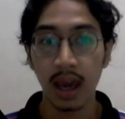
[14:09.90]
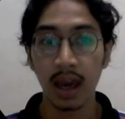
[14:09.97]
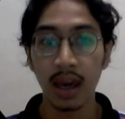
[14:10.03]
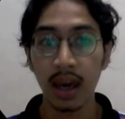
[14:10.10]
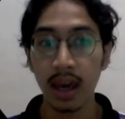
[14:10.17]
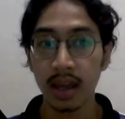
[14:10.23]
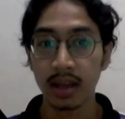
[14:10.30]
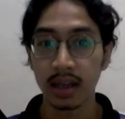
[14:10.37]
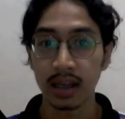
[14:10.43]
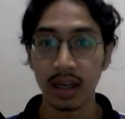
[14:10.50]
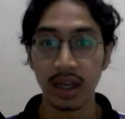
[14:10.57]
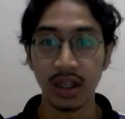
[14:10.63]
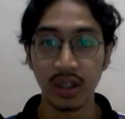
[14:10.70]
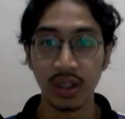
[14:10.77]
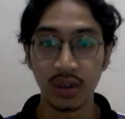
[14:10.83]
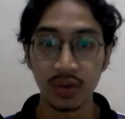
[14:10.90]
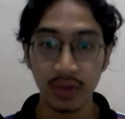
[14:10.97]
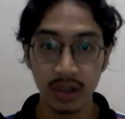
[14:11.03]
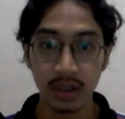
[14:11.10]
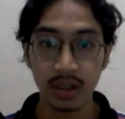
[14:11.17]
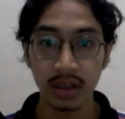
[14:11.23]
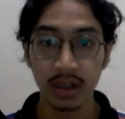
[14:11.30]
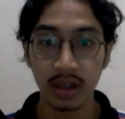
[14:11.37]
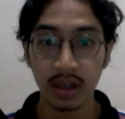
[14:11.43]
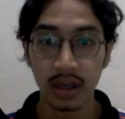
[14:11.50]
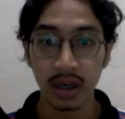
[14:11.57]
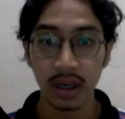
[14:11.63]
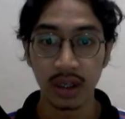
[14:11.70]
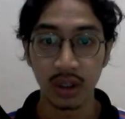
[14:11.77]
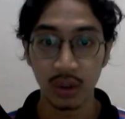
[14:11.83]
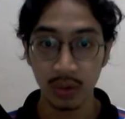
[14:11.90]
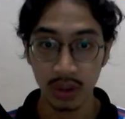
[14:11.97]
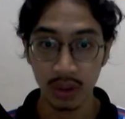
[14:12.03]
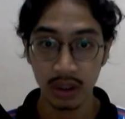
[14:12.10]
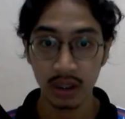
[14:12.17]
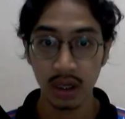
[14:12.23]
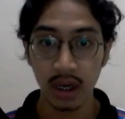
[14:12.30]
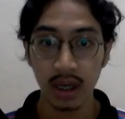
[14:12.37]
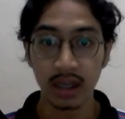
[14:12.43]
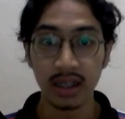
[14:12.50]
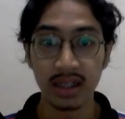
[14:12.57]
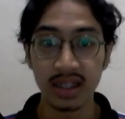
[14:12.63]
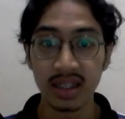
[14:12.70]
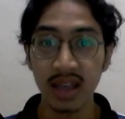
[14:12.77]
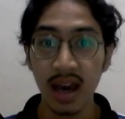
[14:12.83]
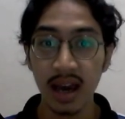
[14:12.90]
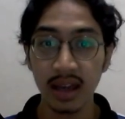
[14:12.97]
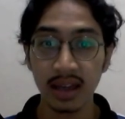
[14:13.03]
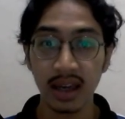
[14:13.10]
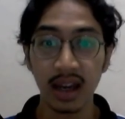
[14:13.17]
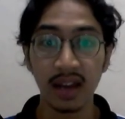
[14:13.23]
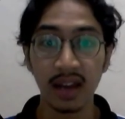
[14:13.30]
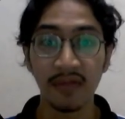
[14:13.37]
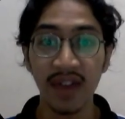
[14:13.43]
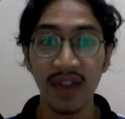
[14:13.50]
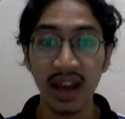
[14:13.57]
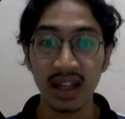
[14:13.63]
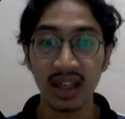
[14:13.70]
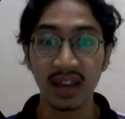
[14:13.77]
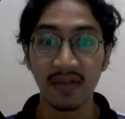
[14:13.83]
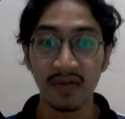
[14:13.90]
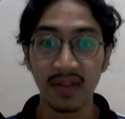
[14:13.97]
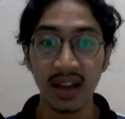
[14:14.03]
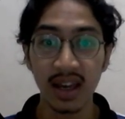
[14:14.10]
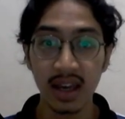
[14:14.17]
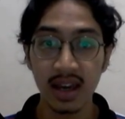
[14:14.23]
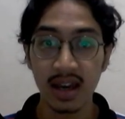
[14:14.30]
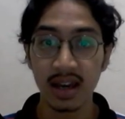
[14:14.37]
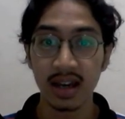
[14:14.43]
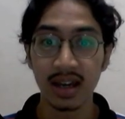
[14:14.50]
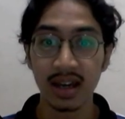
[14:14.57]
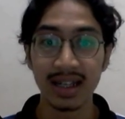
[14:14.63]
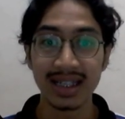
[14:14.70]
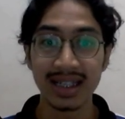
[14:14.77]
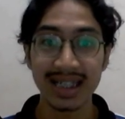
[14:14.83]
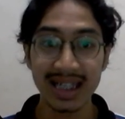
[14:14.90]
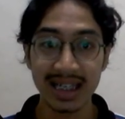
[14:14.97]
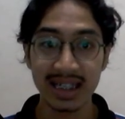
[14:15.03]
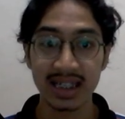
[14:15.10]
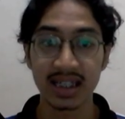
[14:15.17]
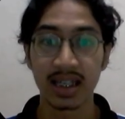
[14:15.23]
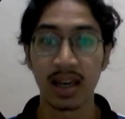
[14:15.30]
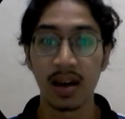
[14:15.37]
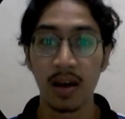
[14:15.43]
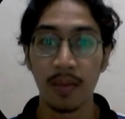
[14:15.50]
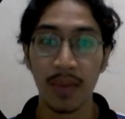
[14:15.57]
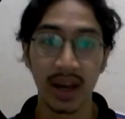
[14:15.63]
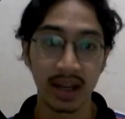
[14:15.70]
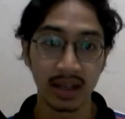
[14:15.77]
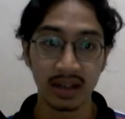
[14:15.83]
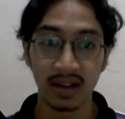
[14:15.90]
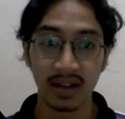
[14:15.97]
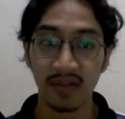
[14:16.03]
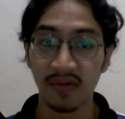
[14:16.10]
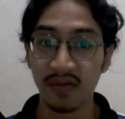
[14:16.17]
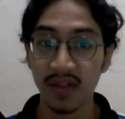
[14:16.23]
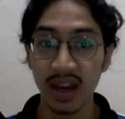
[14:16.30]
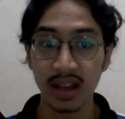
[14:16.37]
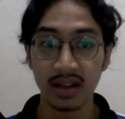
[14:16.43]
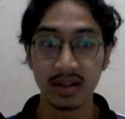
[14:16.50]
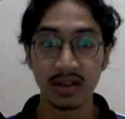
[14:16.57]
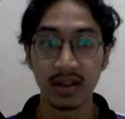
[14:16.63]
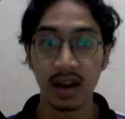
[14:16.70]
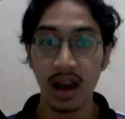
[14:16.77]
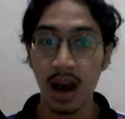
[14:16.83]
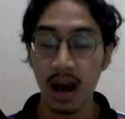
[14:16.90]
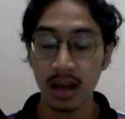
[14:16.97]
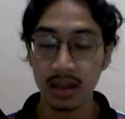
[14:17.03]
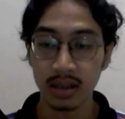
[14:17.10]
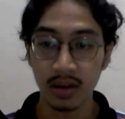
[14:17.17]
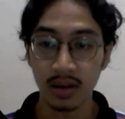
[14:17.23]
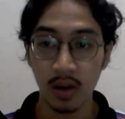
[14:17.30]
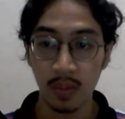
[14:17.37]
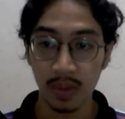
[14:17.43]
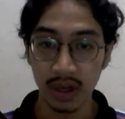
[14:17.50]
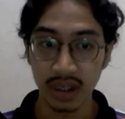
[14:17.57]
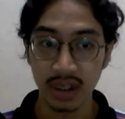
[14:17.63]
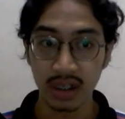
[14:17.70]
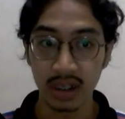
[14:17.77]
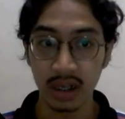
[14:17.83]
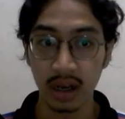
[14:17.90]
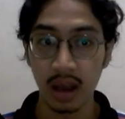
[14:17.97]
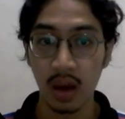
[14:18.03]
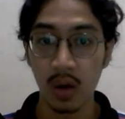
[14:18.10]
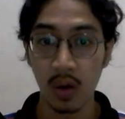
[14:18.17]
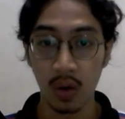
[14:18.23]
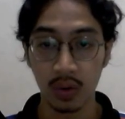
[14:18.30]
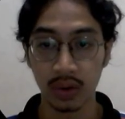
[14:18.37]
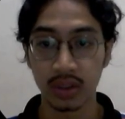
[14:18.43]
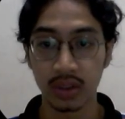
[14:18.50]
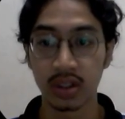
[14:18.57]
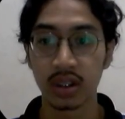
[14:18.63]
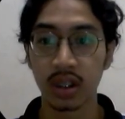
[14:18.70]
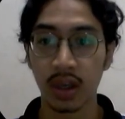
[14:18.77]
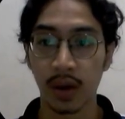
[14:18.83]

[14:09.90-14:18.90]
and ensure the design can effectively resist mechanical failure under operational loads.